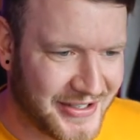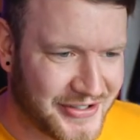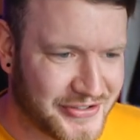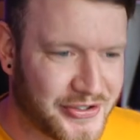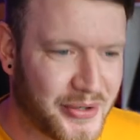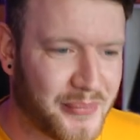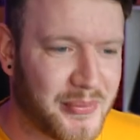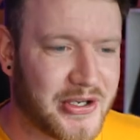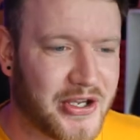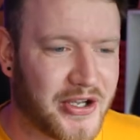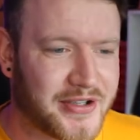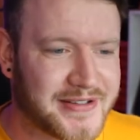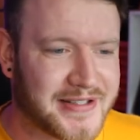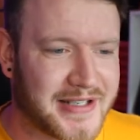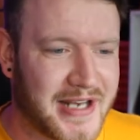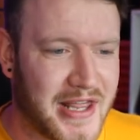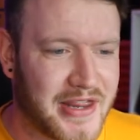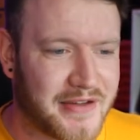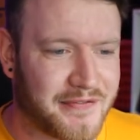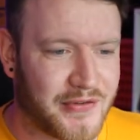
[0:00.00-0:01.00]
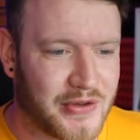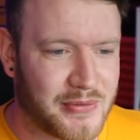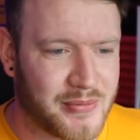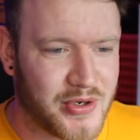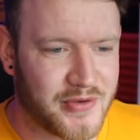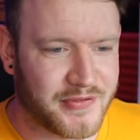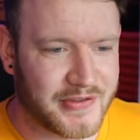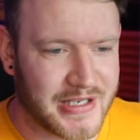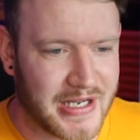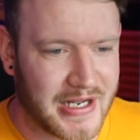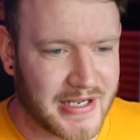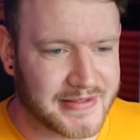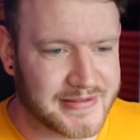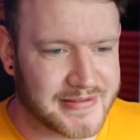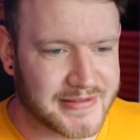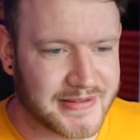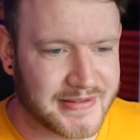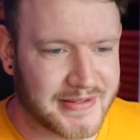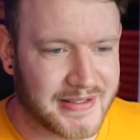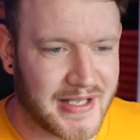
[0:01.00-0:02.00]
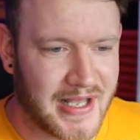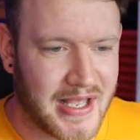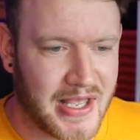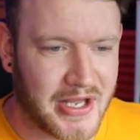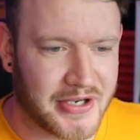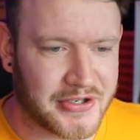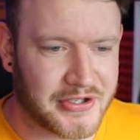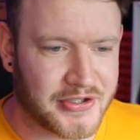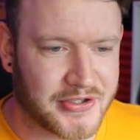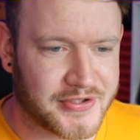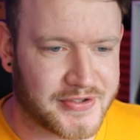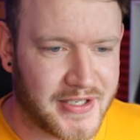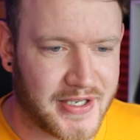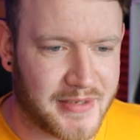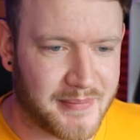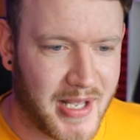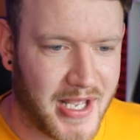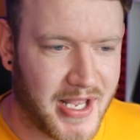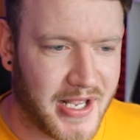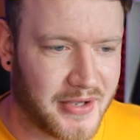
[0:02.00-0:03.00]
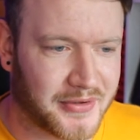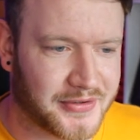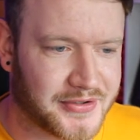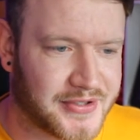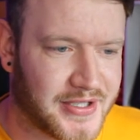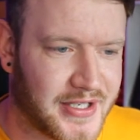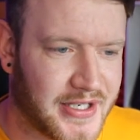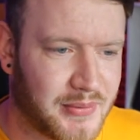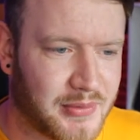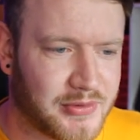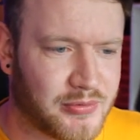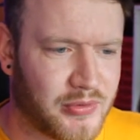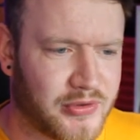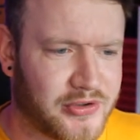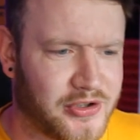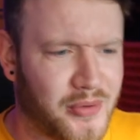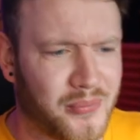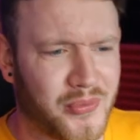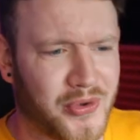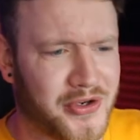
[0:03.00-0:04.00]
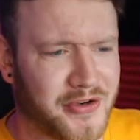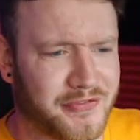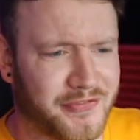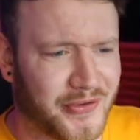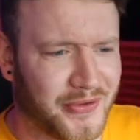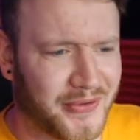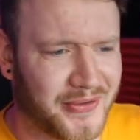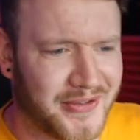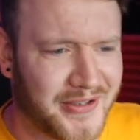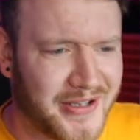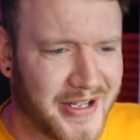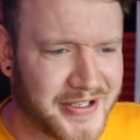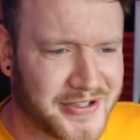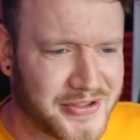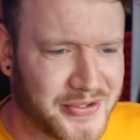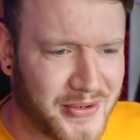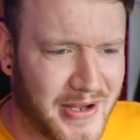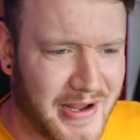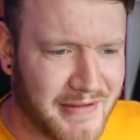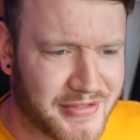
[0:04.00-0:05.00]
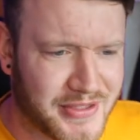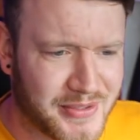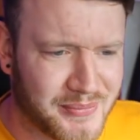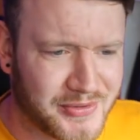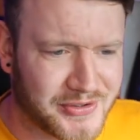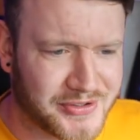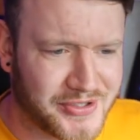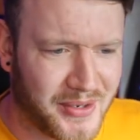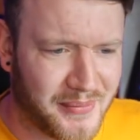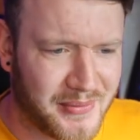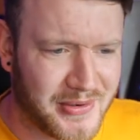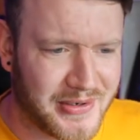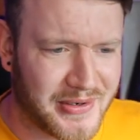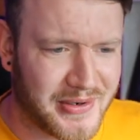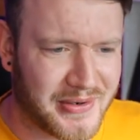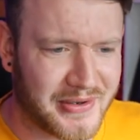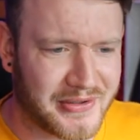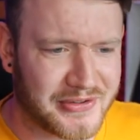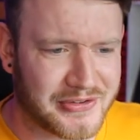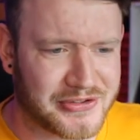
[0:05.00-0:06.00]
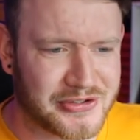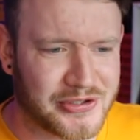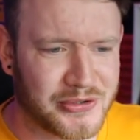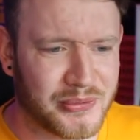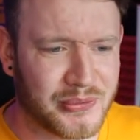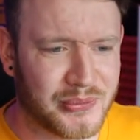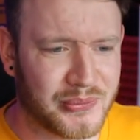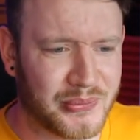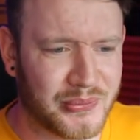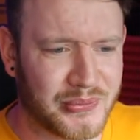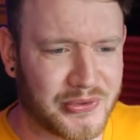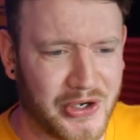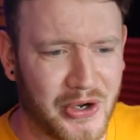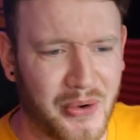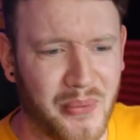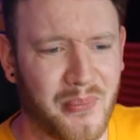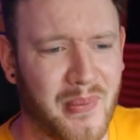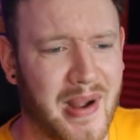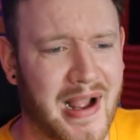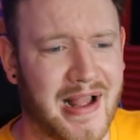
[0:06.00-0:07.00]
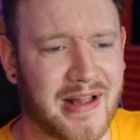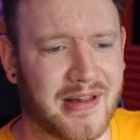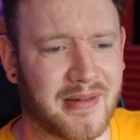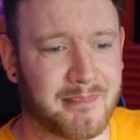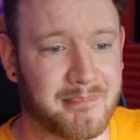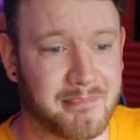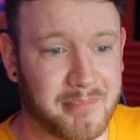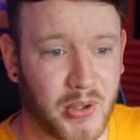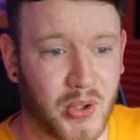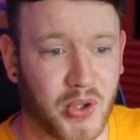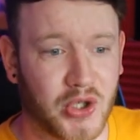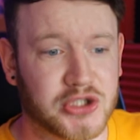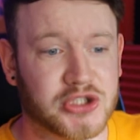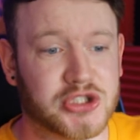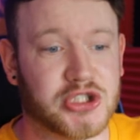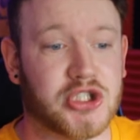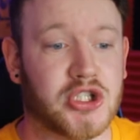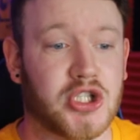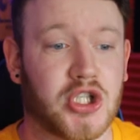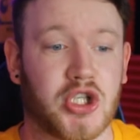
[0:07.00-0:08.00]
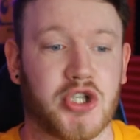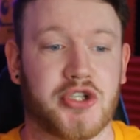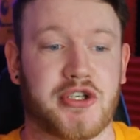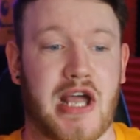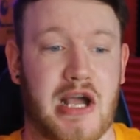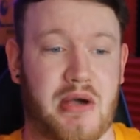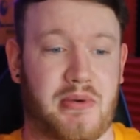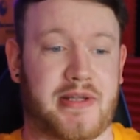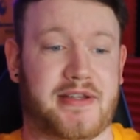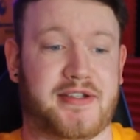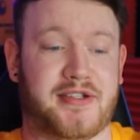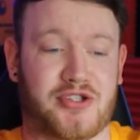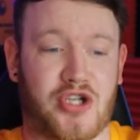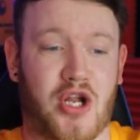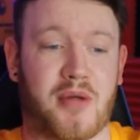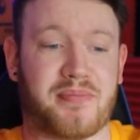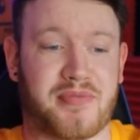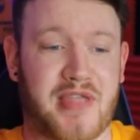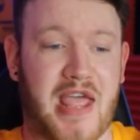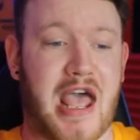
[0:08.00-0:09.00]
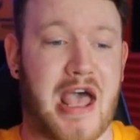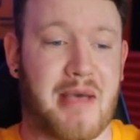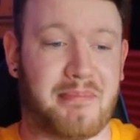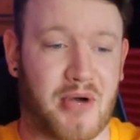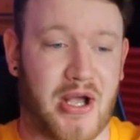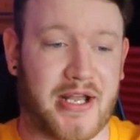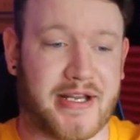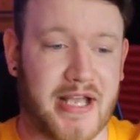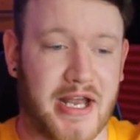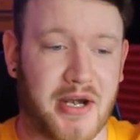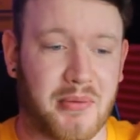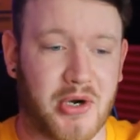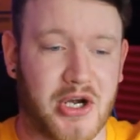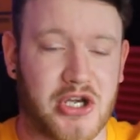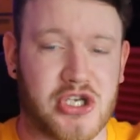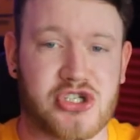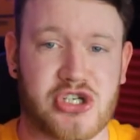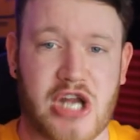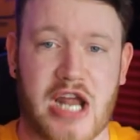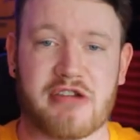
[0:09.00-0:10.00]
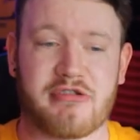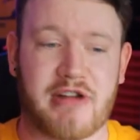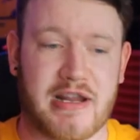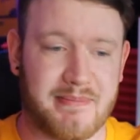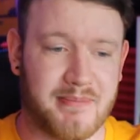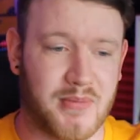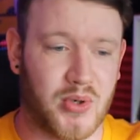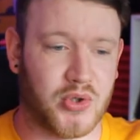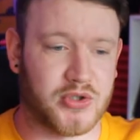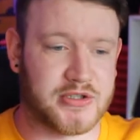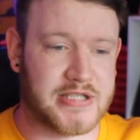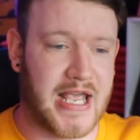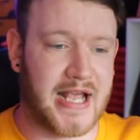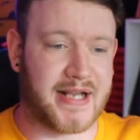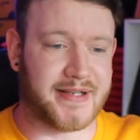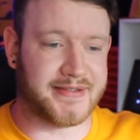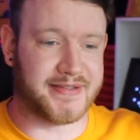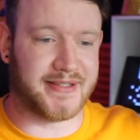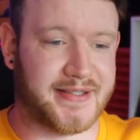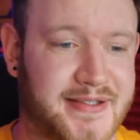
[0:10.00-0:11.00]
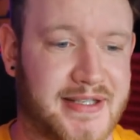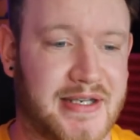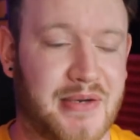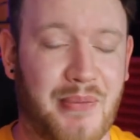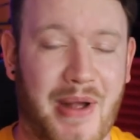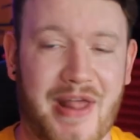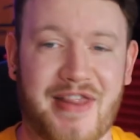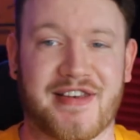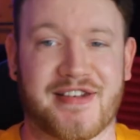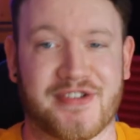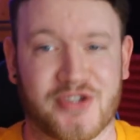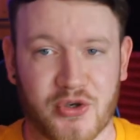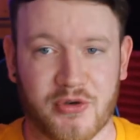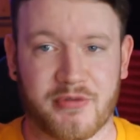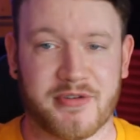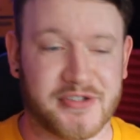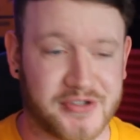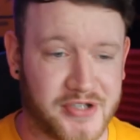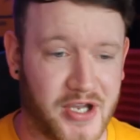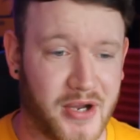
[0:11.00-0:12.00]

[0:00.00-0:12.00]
So we got together for the movie night. I had her stay at my house, and it was so wonderful. I thought everything was going to go well, but now it stopped there, but I kind of want to generate more text to see where this story's